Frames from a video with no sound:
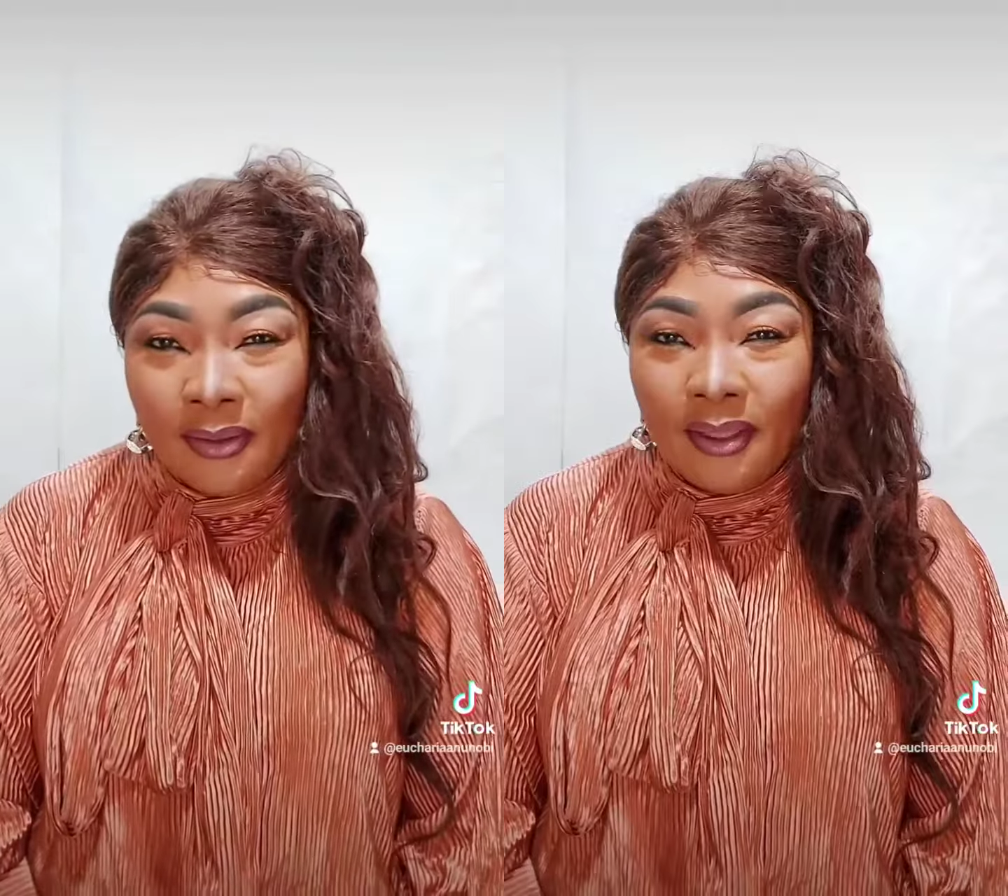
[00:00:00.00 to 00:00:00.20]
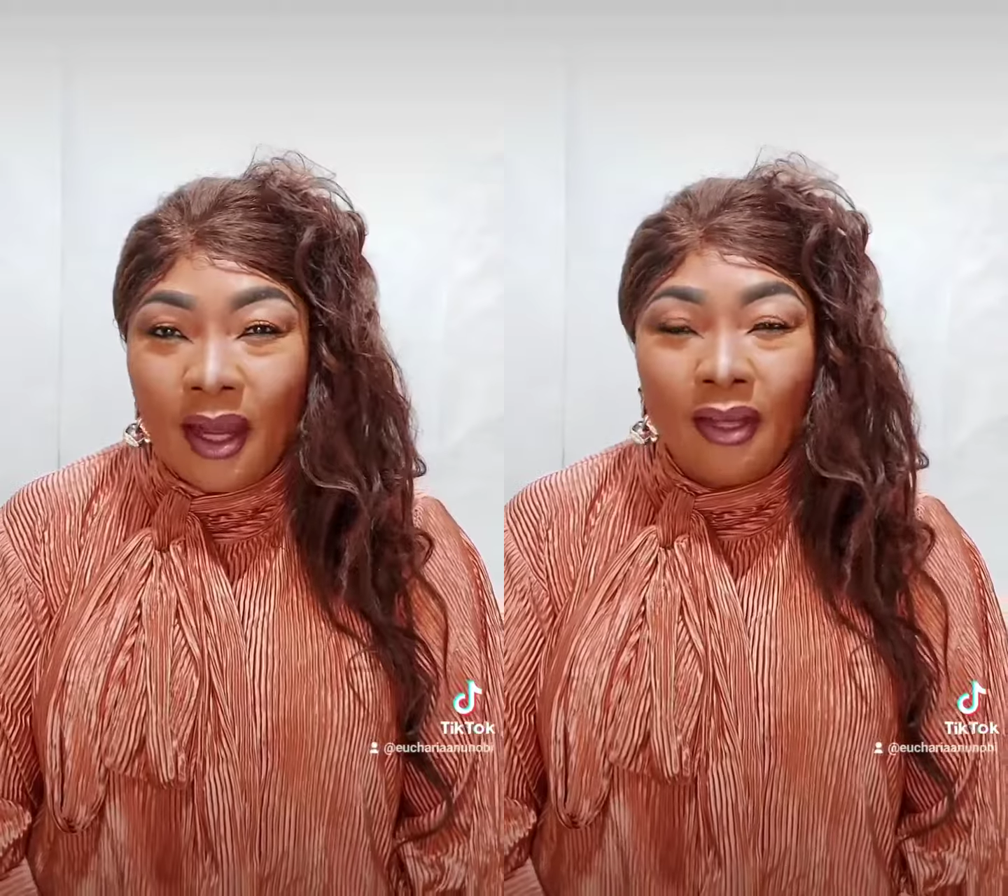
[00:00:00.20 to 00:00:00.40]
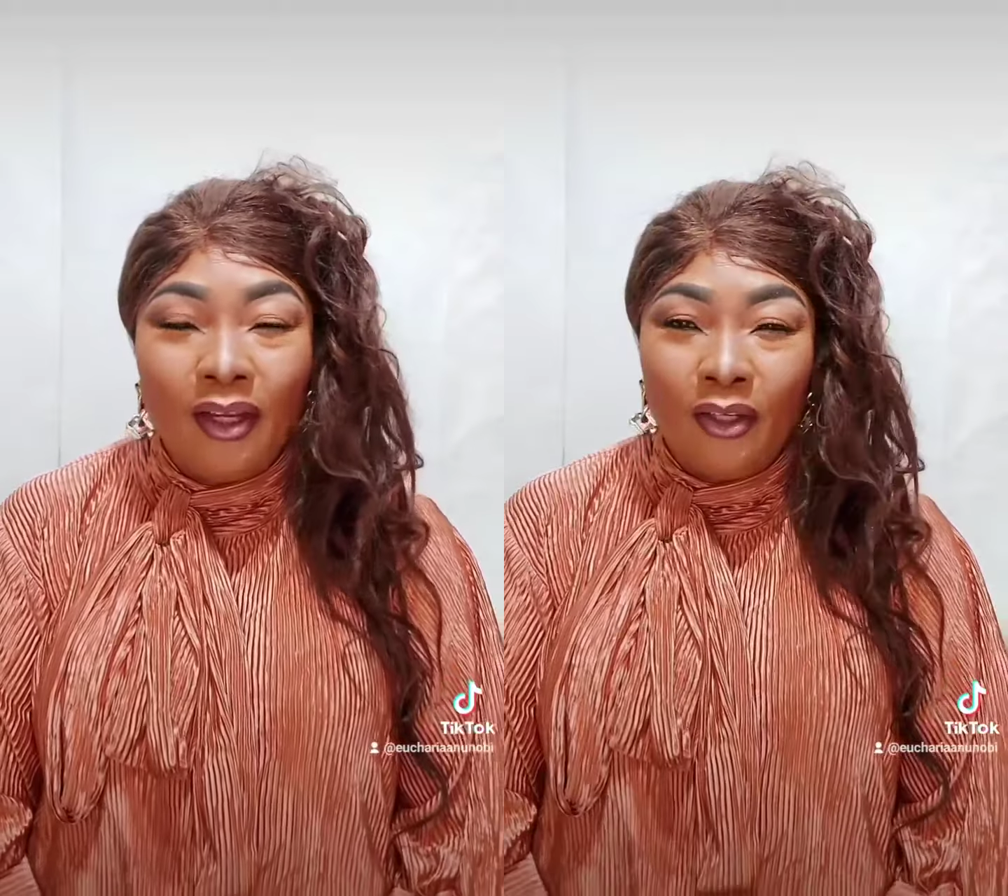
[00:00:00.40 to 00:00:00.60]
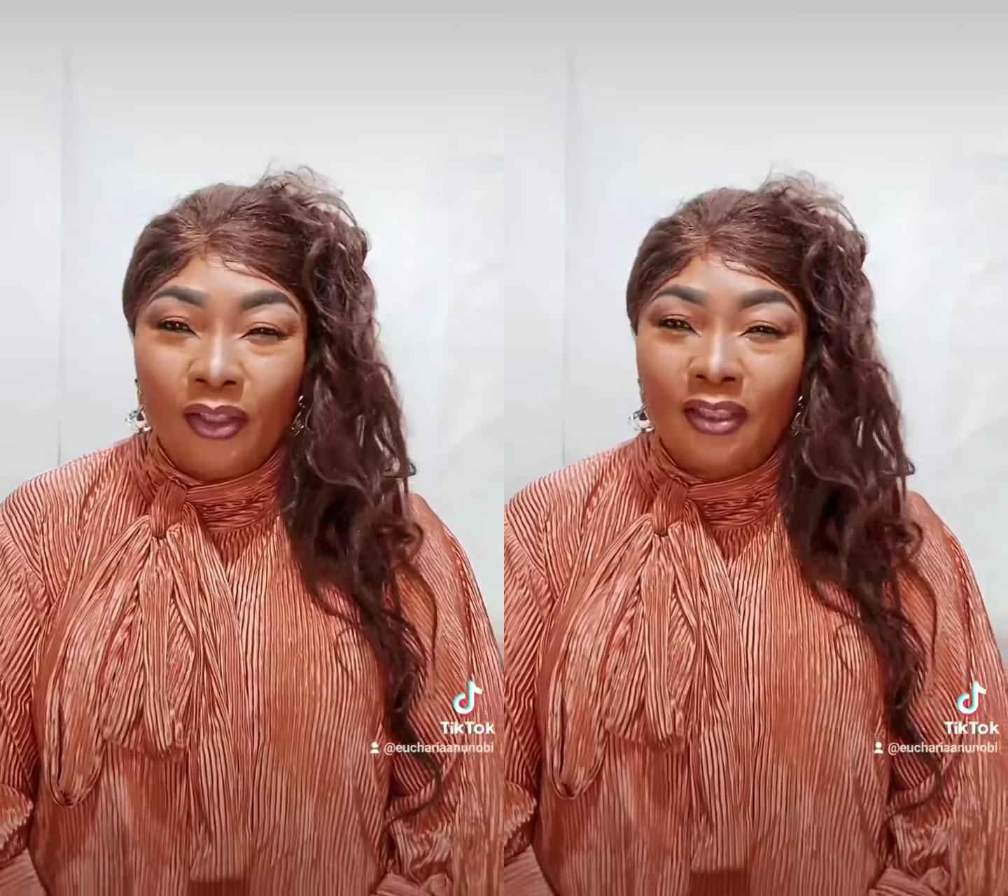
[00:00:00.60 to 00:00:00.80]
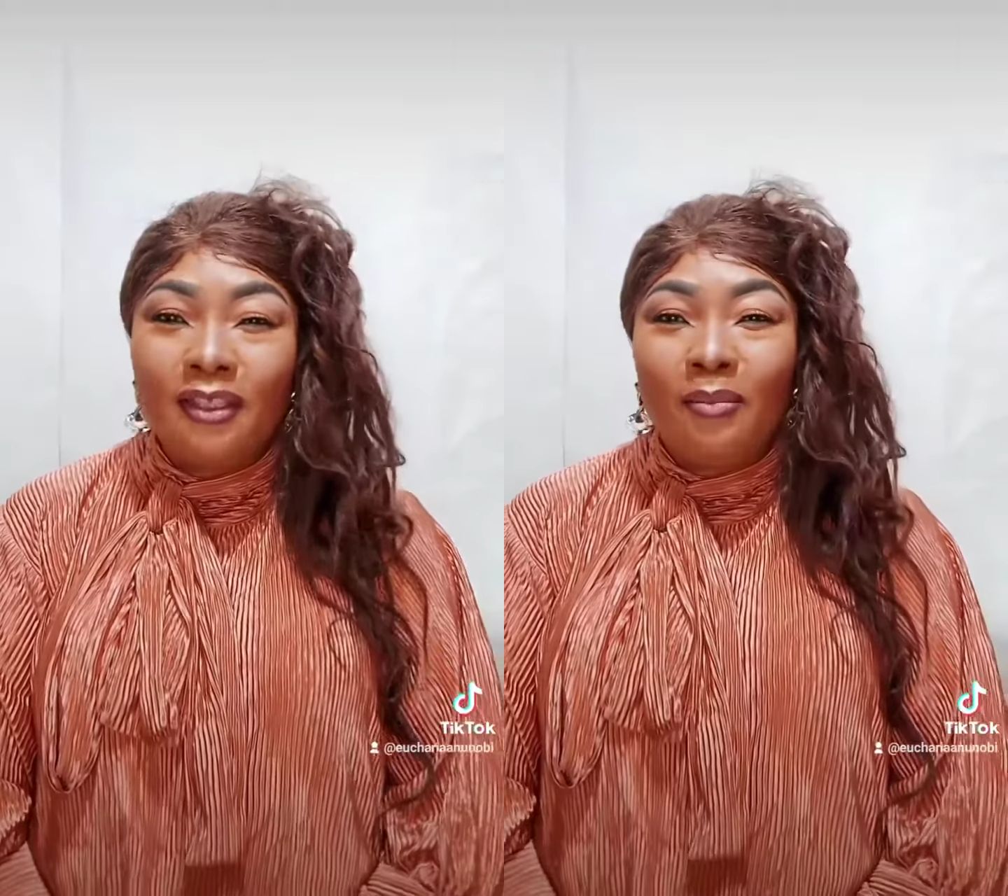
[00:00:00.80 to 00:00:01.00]
No.
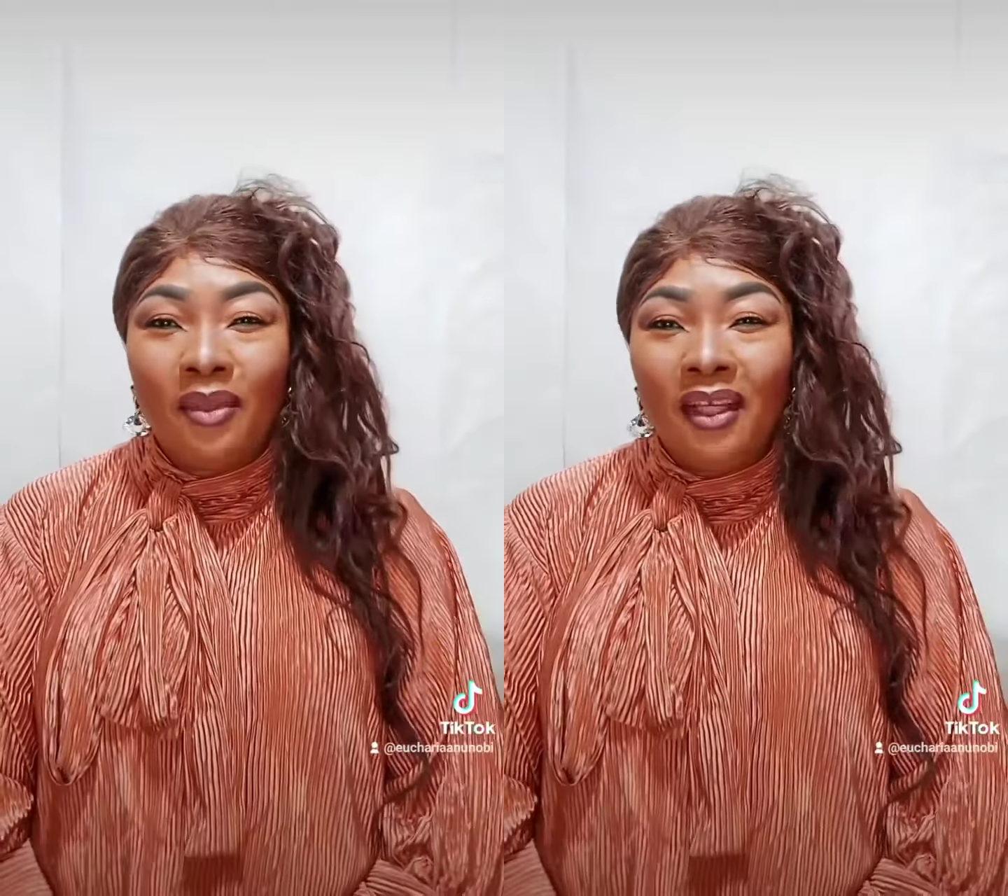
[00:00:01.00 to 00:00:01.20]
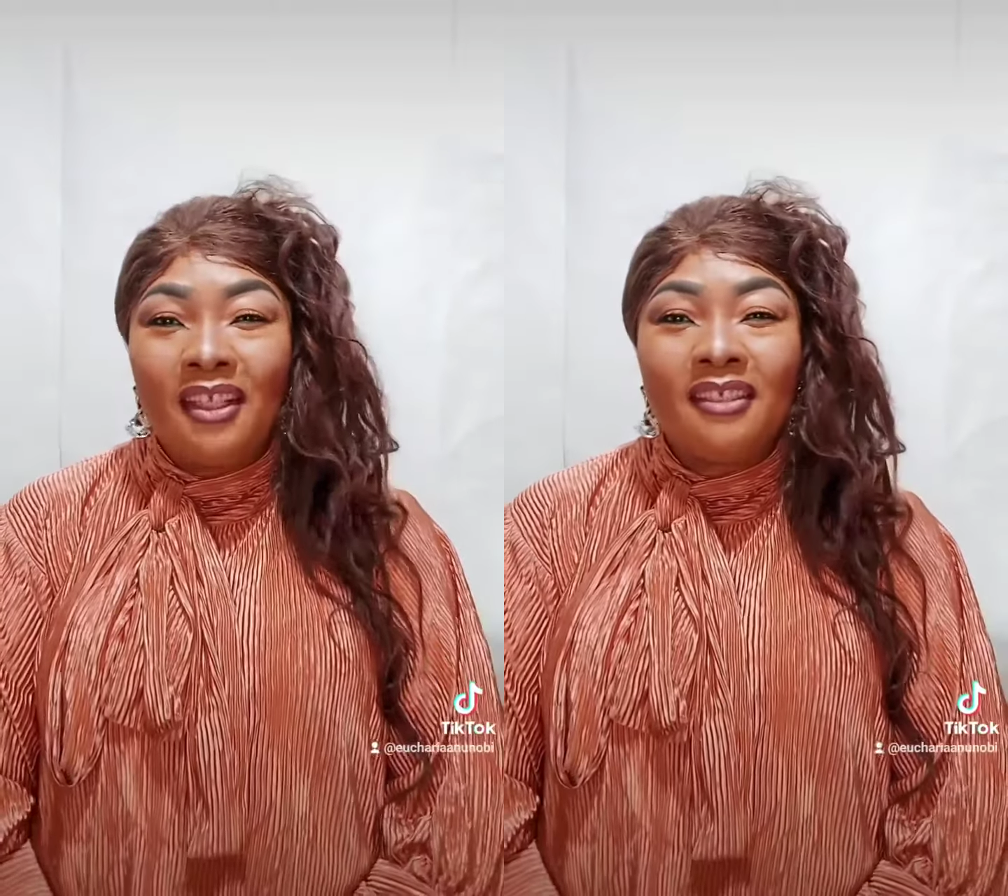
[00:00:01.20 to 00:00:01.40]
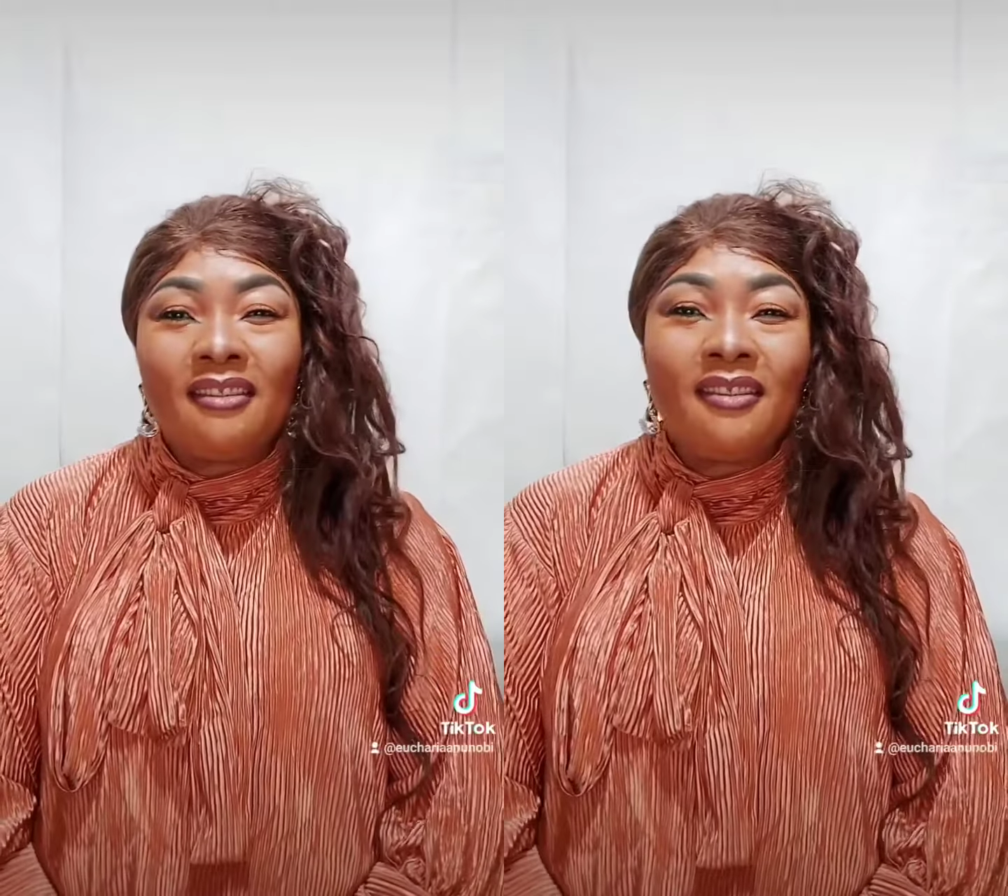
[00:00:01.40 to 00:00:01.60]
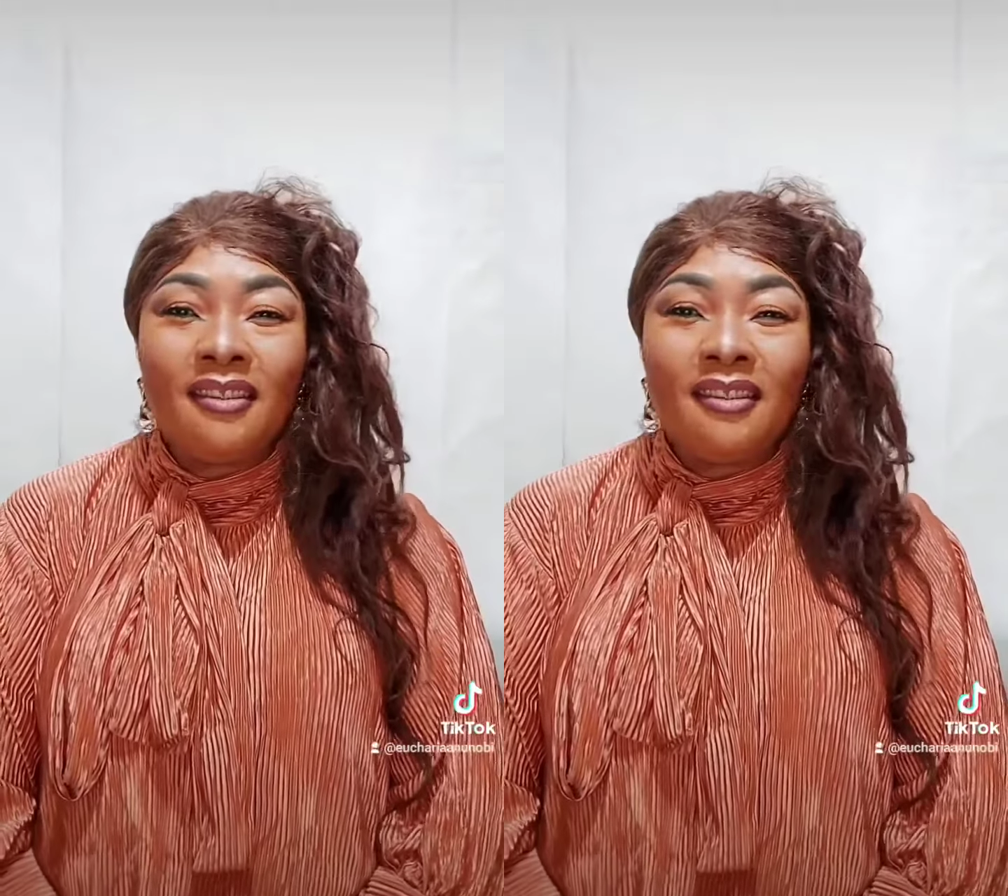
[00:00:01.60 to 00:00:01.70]
Something is